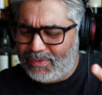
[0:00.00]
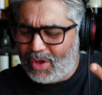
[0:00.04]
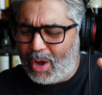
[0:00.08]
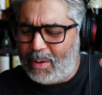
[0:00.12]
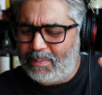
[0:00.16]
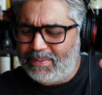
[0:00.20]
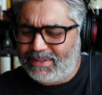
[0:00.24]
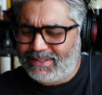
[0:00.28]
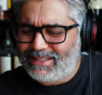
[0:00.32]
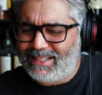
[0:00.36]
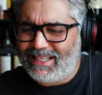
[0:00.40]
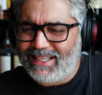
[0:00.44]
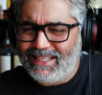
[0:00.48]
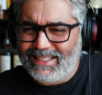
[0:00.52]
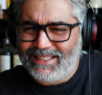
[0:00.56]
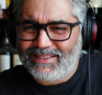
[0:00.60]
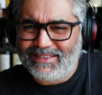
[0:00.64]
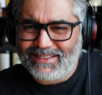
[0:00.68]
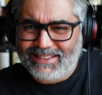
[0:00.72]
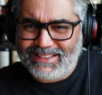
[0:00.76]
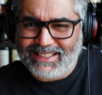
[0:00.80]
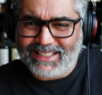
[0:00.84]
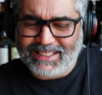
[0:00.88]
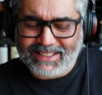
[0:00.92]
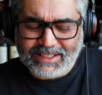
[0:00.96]
Obviously,
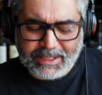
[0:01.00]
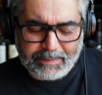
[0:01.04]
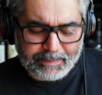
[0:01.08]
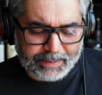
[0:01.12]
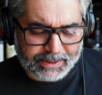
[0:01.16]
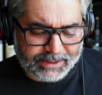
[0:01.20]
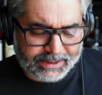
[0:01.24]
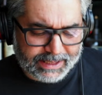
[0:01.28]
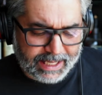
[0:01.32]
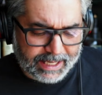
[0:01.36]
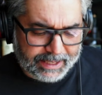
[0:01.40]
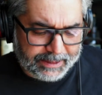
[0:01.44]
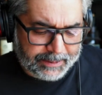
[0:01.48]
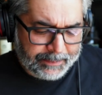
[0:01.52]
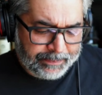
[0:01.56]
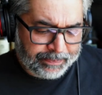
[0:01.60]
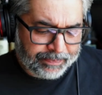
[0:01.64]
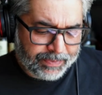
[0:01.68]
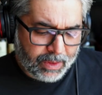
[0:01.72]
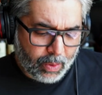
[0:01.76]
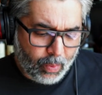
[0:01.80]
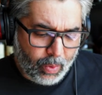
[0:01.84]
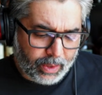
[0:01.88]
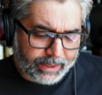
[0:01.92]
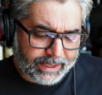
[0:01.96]
60%,
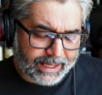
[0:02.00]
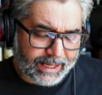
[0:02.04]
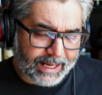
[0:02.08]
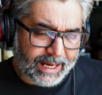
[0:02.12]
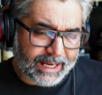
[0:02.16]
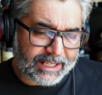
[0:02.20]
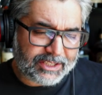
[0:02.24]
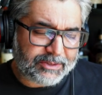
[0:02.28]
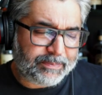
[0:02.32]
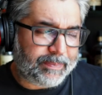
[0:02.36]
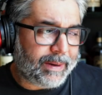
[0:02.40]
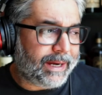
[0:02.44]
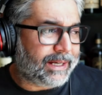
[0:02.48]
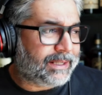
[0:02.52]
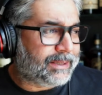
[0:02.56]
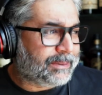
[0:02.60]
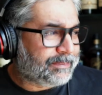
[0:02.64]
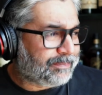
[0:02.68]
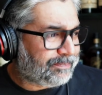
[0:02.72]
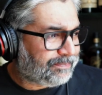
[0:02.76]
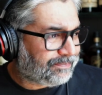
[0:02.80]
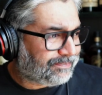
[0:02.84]
what can I expect?